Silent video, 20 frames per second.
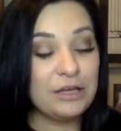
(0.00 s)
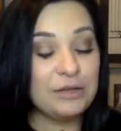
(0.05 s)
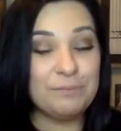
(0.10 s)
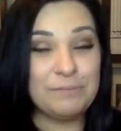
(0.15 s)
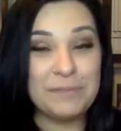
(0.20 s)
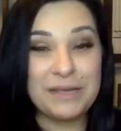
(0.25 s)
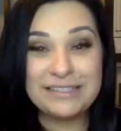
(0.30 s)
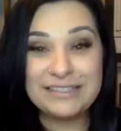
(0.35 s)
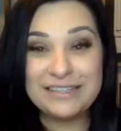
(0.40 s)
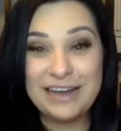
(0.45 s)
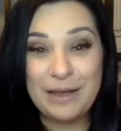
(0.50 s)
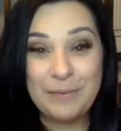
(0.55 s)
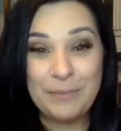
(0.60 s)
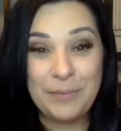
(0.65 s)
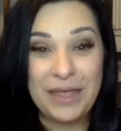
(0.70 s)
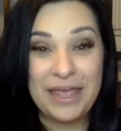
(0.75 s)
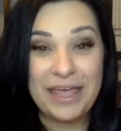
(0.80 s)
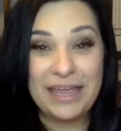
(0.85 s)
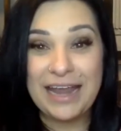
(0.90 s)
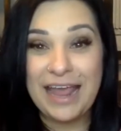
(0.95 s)
Mix it up
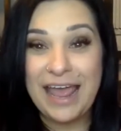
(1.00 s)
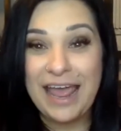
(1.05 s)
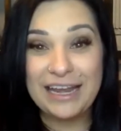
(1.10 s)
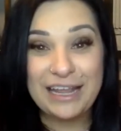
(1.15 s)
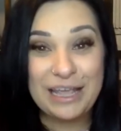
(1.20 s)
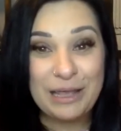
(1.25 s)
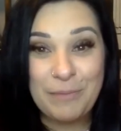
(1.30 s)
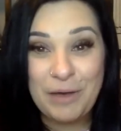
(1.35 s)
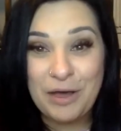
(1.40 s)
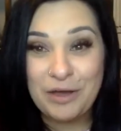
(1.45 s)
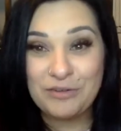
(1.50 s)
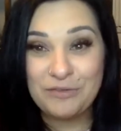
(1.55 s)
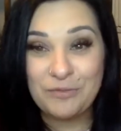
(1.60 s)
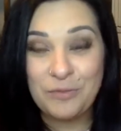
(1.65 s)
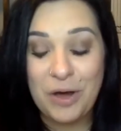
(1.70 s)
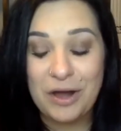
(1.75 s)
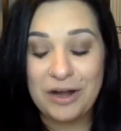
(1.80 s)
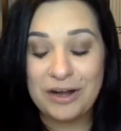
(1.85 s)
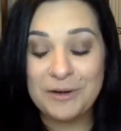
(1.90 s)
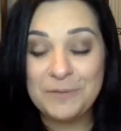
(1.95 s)
in any amount of
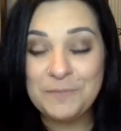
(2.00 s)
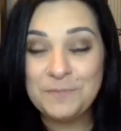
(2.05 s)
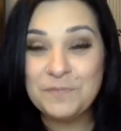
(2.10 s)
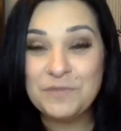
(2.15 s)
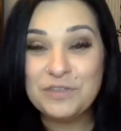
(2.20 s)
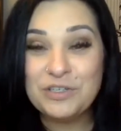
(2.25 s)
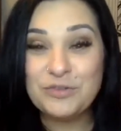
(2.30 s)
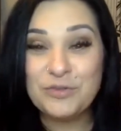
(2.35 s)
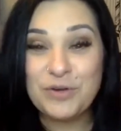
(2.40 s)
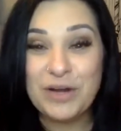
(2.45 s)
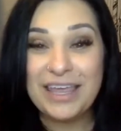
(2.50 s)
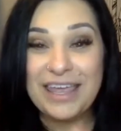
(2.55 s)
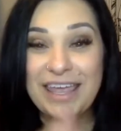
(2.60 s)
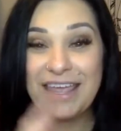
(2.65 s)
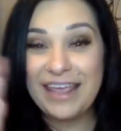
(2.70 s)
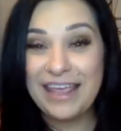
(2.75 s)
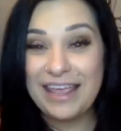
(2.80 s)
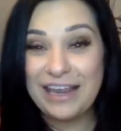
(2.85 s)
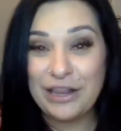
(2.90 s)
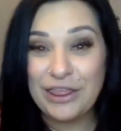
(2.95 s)
water, drink
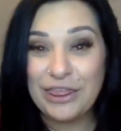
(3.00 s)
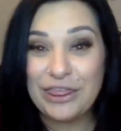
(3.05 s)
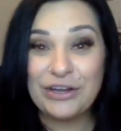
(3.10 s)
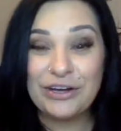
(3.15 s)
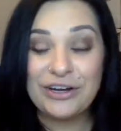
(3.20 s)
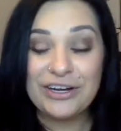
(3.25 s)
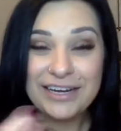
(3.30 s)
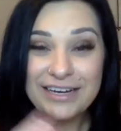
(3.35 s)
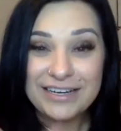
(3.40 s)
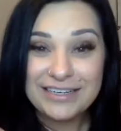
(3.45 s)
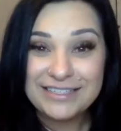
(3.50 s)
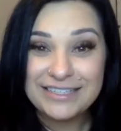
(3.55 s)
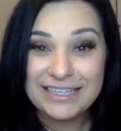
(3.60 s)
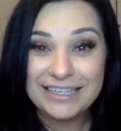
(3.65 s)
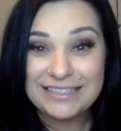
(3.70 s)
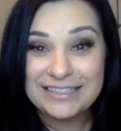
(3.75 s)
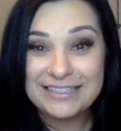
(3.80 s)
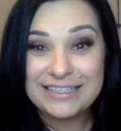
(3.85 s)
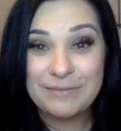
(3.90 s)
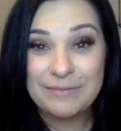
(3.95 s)
it in 30 to
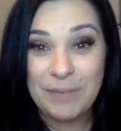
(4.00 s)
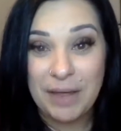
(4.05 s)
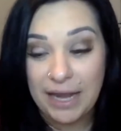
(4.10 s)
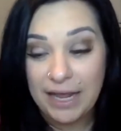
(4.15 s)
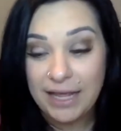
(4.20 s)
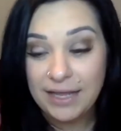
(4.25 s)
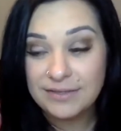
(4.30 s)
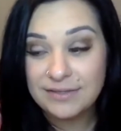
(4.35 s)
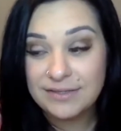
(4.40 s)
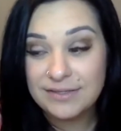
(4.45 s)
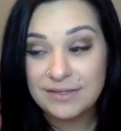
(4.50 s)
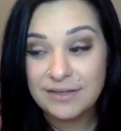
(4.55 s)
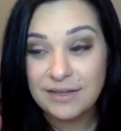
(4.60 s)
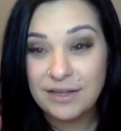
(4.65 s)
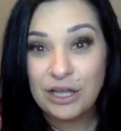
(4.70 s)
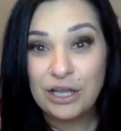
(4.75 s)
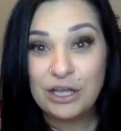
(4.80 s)
60 minutes.